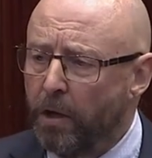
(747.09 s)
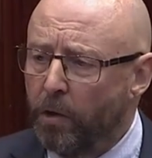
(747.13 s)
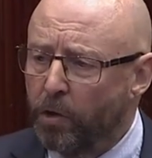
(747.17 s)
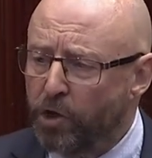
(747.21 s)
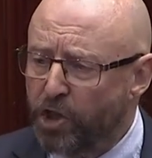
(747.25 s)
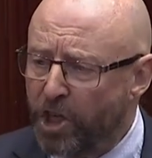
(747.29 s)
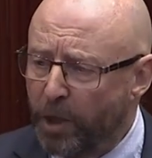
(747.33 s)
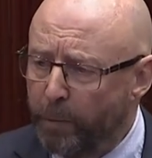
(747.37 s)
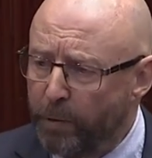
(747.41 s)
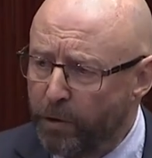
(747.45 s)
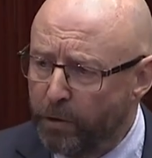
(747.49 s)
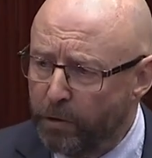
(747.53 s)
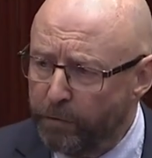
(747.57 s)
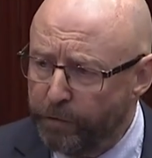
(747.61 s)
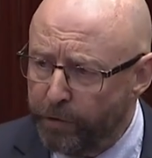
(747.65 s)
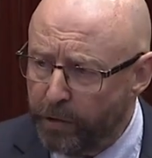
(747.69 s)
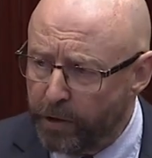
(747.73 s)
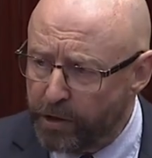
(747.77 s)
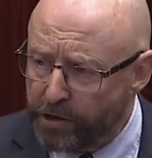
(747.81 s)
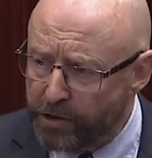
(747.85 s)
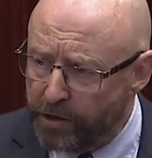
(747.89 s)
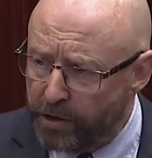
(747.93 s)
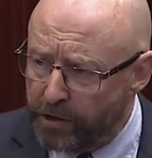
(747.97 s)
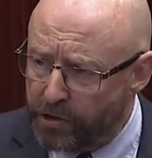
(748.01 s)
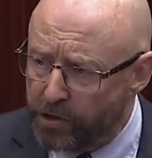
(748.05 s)
Shall we
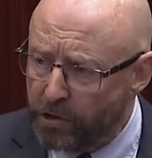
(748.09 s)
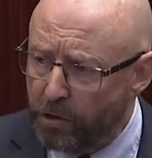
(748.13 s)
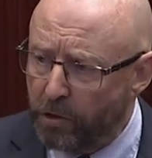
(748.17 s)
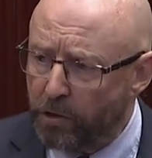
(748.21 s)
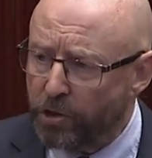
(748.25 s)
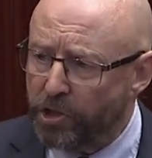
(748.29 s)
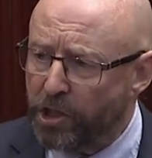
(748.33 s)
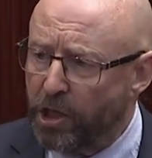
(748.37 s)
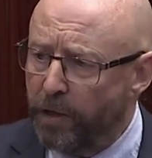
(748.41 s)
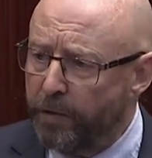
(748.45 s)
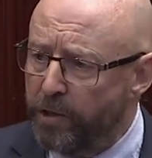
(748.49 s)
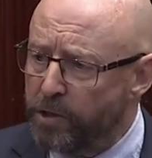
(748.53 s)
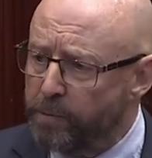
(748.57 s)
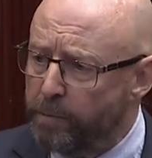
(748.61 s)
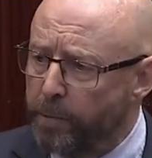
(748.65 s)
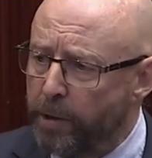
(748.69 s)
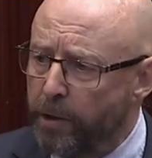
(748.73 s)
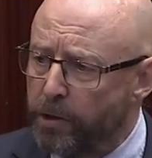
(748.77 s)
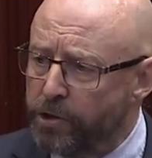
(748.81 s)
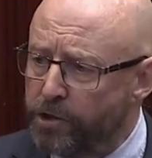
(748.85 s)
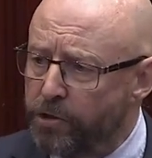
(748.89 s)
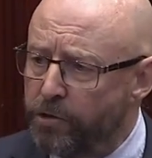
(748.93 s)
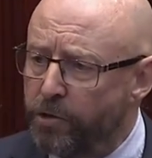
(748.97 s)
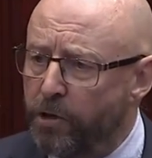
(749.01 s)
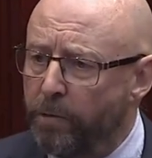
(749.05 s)
reverse this, or shall this
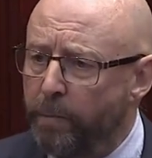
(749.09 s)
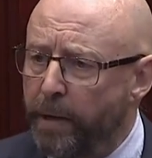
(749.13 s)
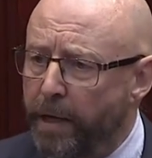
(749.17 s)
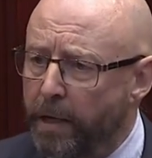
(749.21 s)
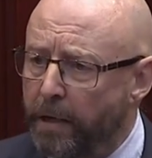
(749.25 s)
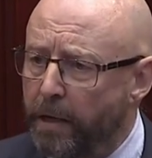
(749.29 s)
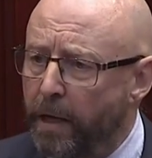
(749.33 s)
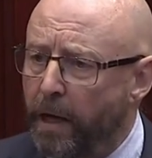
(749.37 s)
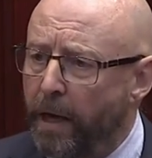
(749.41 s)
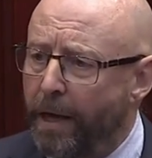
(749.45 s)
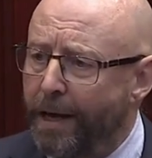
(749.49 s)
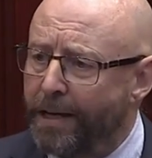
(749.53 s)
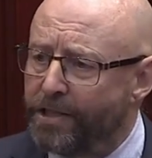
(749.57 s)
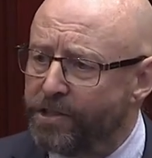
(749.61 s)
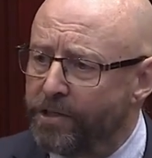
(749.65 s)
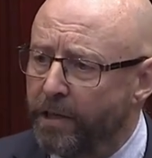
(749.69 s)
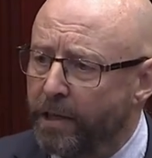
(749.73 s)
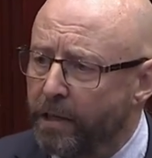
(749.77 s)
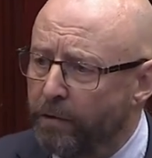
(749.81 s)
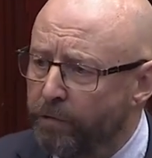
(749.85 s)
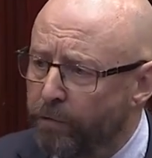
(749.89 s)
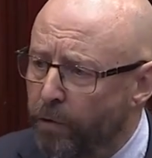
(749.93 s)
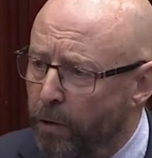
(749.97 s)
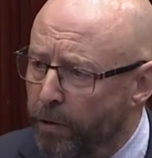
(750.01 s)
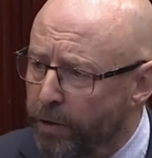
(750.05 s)
person remain as an
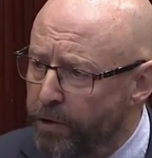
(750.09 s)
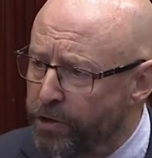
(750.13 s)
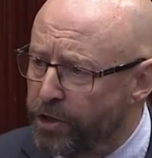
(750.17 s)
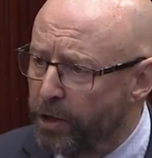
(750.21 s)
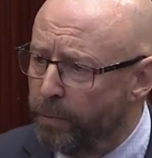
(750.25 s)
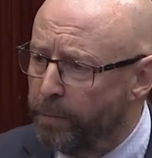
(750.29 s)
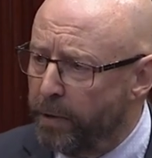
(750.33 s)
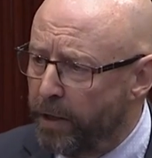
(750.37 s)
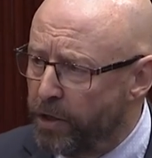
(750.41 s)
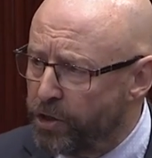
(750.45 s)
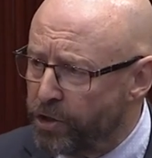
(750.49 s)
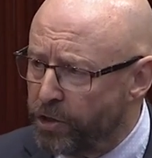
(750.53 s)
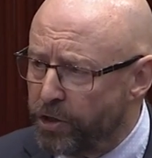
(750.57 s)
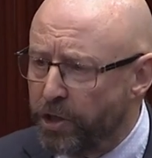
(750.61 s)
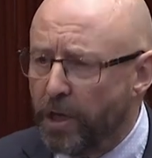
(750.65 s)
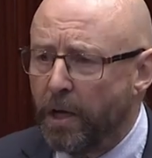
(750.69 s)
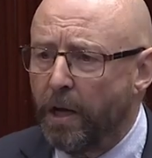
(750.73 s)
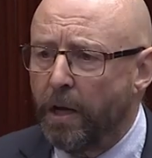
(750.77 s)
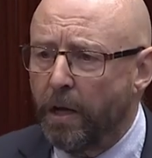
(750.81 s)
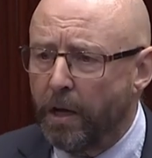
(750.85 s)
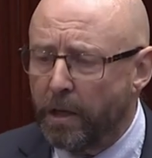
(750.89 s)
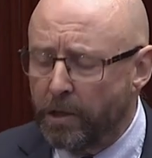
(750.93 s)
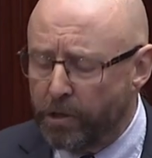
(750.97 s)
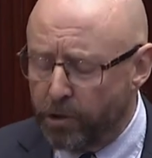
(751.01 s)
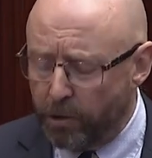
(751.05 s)
involuntary patient
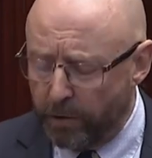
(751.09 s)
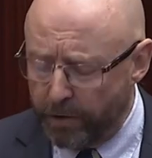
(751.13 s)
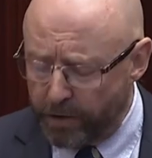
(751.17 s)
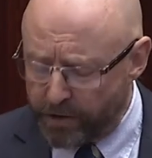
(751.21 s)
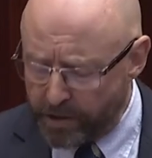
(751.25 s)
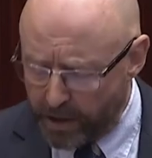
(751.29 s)
until the